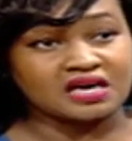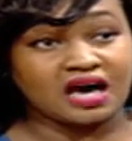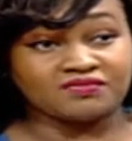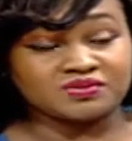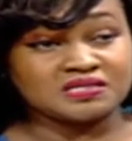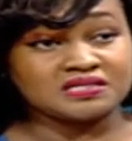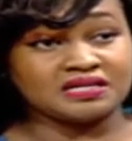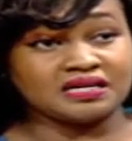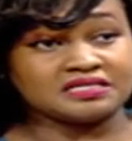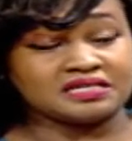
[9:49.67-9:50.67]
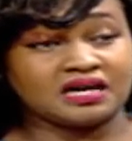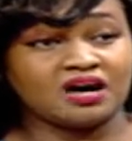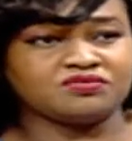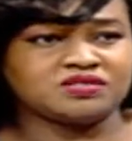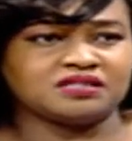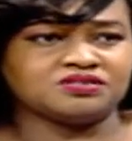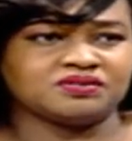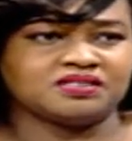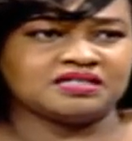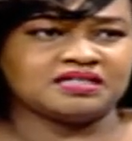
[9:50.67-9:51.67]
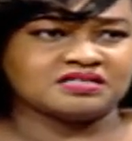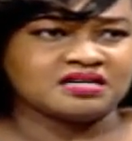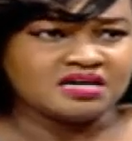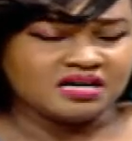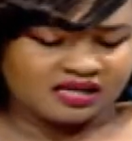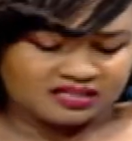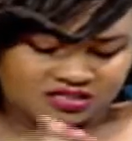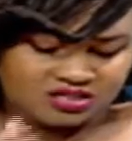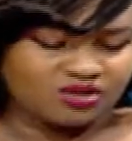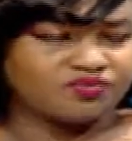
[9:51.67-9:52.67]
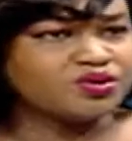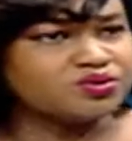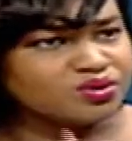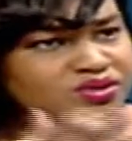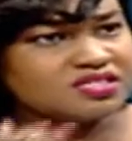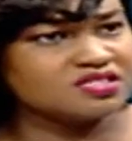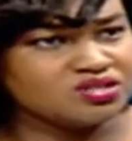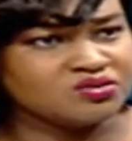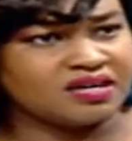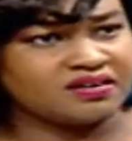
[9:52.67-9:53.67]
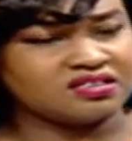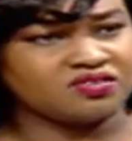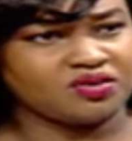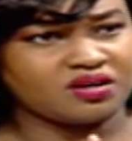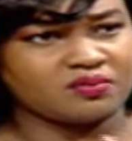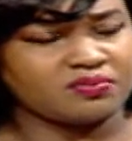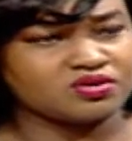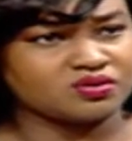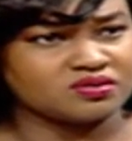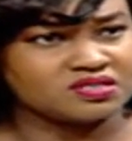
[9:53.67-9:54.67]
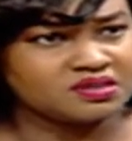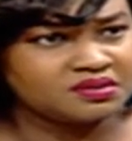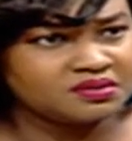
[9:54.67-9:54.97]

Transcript: Have you seen delays, and how have you dealt with delays, courtesy of this new directive or other protocols?